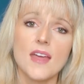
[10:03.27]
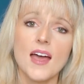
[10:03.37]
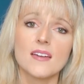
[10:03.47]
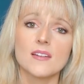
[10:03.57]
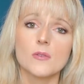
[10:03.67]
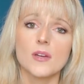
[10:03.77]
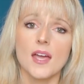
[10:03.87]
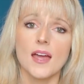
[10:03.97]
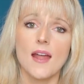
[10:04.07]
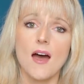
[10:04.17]
Then look
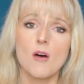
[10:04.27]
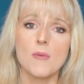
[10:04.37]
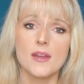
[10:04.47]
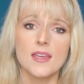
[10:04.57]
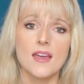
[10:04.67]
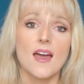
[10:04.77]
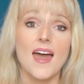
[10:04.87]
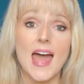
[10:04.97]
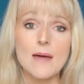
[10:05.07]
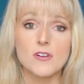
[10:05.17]
at how many
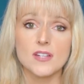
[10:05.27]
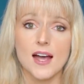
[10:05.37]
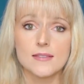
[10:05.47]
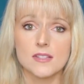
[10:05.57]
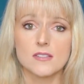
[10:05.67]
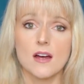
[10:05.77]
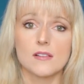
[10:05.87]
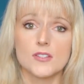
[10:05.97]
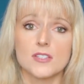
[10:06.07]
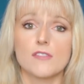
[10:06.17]
advertising
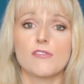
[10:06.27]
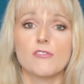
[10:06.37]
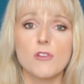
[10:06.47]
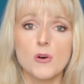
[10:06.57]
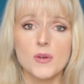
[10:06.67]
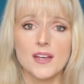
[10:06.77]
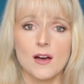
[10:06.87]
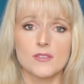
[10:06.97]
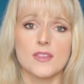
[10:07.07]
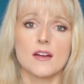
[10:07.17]
dollars are flowing
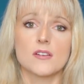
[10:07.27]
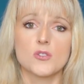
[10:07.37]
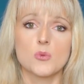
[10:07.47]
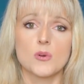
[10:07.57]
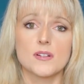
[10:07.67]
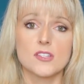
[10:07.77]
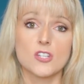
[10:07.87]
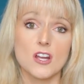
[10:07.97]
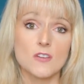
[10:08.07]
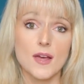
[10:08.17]
out there towards
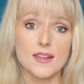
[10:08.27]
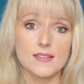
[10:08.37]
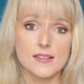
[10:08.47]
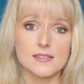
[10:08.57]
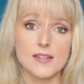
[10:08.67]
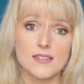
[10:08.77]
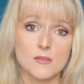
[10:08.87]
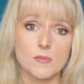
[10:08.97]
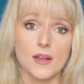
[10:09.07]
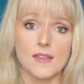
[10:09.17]
generating these
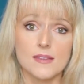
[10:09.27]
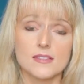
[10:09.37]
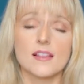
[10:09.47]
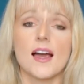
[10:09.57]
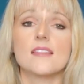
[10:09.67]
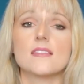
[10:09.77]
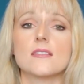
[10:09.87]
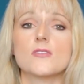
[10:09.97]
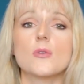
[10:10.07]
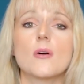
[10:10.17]
leads and bringing these clients in
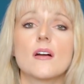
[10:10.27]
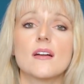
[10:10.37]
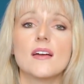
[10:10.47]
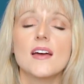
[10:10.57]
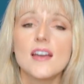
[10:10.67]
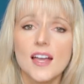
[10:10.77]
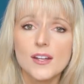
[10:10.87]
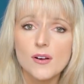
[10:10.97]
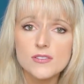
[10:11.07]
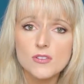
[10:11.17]
the door.
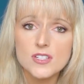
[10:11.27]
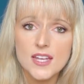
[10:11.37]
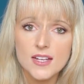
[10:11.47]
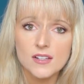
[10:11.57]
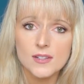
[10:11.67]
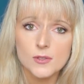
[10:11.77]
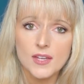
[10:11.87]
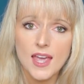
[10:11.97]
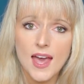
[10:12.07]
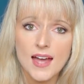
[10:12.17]
And also take a
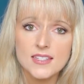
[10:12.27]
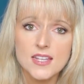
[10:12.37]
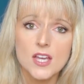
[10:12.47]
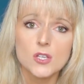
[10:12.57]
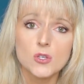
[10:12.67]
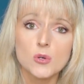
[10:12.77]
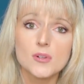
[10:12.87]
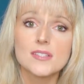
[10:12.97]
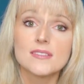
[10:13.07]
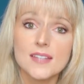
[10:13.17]
look at
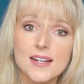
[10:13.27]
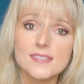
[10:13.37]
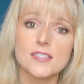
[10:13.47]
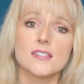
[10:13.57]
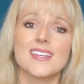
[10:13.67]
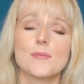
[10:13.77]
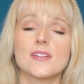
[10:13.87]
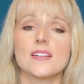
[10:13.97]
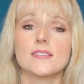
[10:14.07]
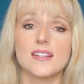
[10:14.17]
your sales team
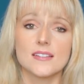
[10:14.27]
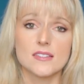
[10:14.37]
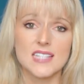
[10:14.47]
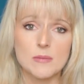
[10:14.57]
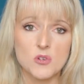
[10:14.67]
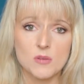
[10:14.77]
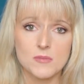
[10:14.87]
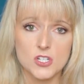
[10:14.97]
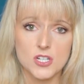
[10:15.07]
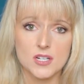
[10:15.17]
and the sales team
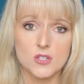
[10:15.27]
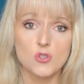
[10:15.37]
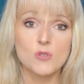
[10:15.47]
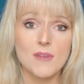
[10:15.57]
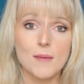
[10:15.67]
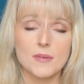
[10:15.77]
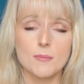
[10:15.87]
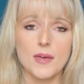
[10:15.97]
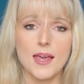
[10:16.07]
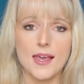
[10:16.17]
commission you might be
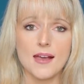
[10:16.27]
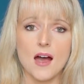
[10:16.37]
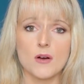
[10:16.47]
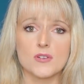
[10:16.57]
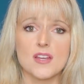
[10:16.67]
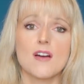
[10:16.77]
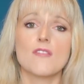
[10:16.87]
paying out